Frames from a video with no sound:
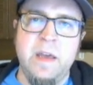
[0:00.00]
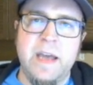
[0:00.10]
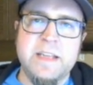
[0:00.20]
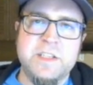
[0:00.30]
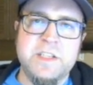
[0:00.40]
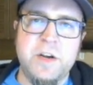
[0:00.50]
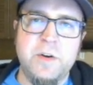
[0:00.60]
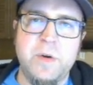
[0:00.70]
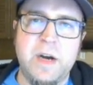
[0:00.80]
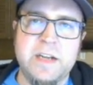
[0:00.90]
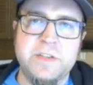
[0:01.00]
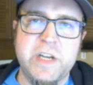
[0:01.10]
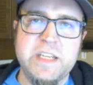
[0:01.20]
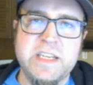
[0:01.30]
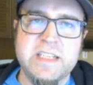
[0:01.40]
And so
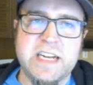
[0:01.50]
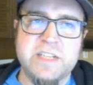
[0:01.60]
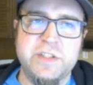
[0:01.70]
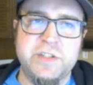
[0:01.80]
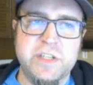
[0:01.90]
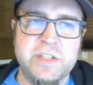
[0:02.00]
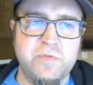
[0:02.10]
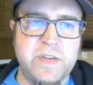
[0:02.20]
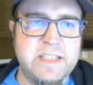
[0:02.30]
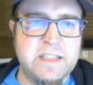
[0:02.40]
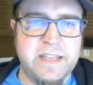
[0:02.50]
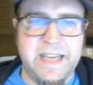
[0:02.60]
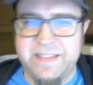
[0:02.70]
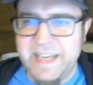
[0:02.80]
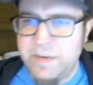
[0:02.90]
Jason has actually just recently, I
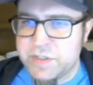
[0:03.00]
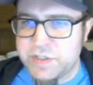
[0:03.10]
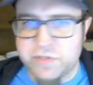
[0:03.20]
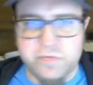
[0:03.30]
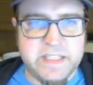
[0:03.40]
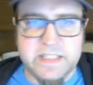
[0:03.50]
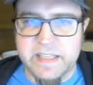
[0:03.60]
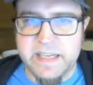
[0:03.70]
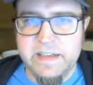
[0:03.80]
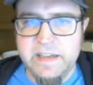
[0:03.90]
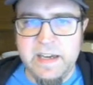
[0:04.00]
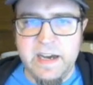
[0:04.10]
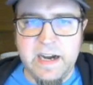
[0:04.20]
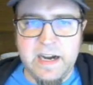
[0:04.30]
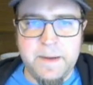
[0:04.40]
think it was just recently,
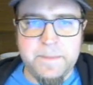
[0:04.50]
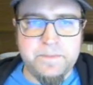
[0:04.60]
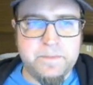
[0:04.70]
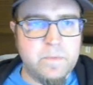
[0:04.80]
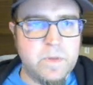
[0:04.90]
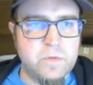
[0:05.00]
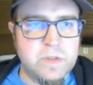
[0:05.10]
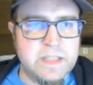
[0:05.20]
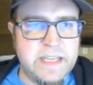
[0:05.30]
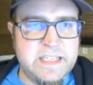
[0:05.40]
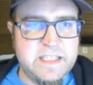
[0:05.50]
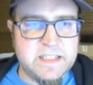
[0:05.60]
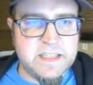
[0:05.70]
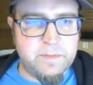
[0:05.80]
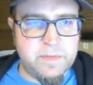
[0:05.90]
released
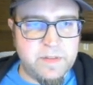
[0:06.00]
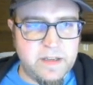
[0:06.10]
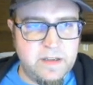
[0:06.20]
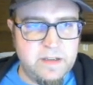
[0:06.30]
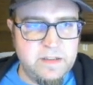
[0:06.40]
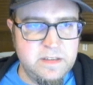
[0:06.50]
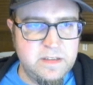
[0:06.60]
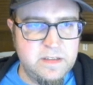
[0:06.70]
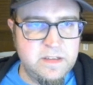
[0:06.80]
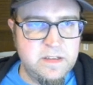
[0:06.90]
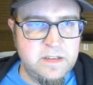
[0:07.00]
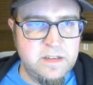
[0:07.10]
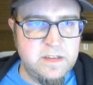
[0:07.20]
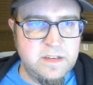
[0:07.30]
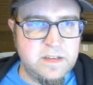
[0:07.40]
something.
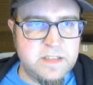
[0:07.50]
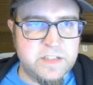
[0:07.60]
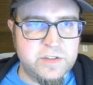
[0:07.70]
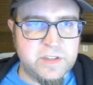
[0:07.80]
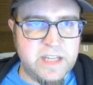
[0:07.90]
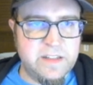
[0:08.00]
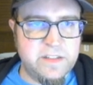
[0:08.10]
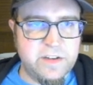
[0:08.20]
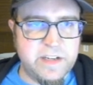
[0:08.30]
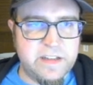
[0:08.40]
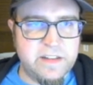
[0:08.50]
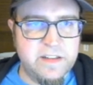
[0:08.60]
Let's see here, July 30th.